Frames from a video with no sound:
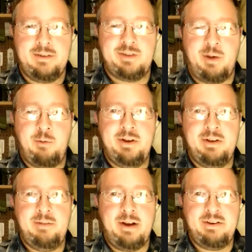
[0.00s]
So I went
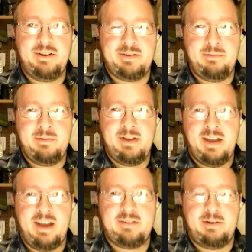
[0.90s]
into my audition
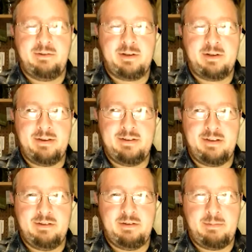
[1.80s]
and said,
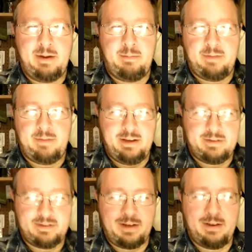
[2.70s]
he
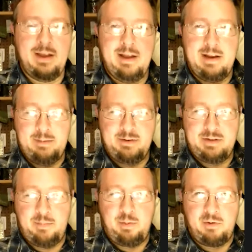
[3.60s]
said, "Let me see
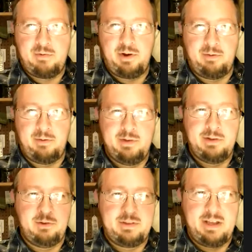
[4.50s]
your portfolio."
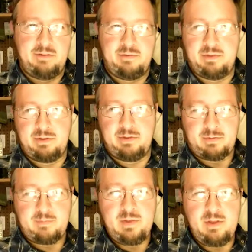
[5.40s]
Looked at it
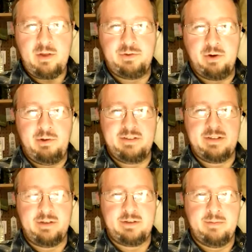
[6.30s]
thoroughly and
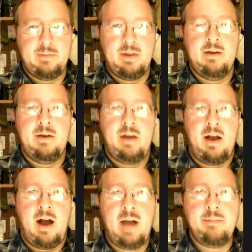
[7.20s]
says,
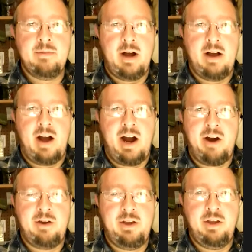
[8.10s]
"I'm not
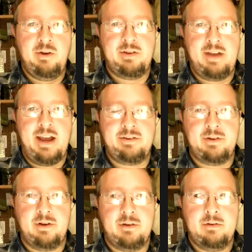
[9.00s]
hiring you as an
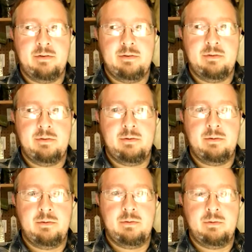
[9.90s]
extra.
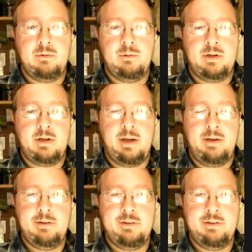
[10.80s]
Okay.